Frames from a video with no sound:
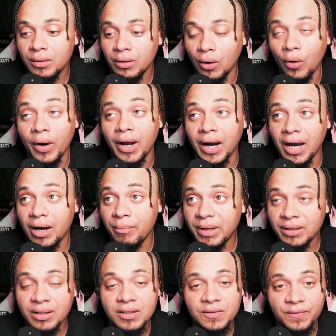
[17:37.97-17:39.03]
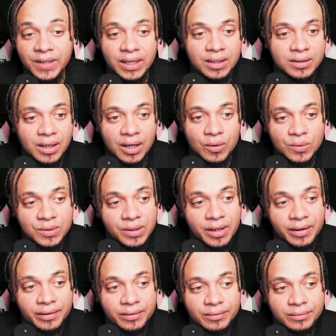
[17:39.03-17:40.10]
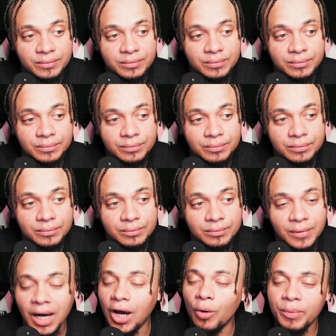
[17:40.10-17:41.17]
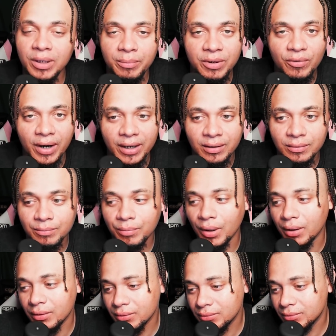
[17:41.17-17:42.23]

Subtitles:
oh, and I got to make these vegan tacos tonight. I don't mean to be ranting, but